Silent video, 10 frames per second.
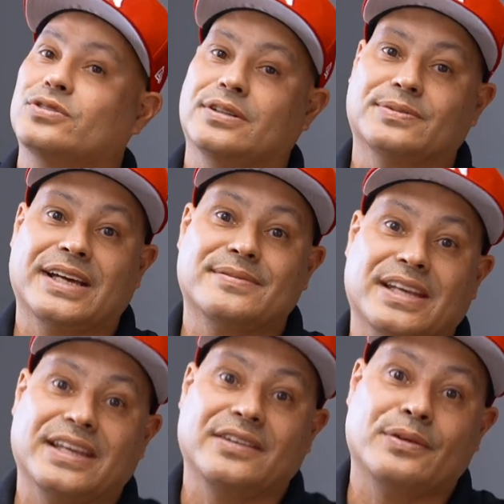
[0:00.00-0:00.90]
Sometimes
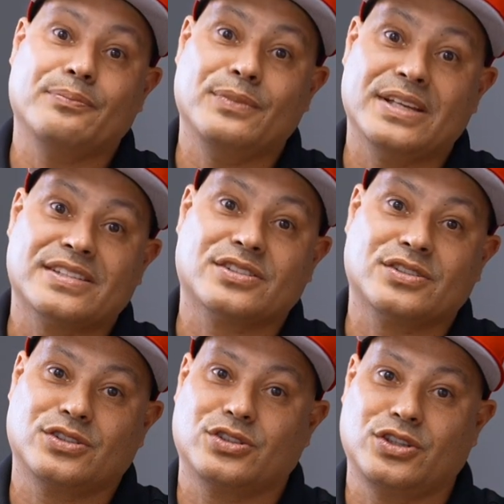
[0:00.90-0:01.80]
they even miss
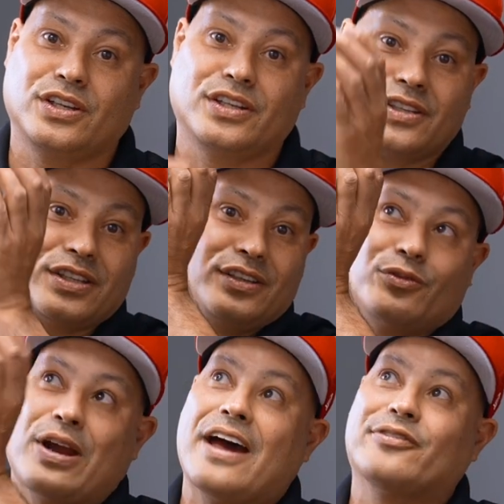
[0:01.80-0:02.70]
the, the
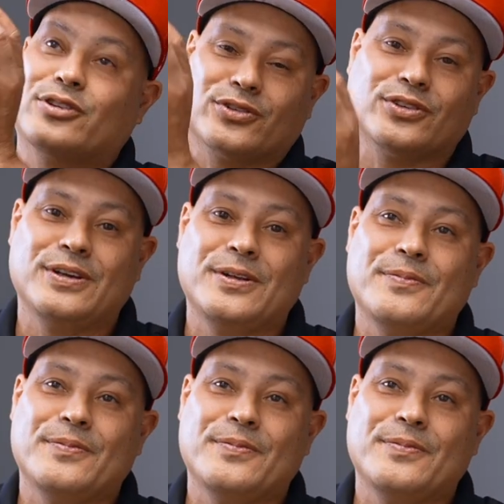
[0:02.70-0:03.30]
rafter,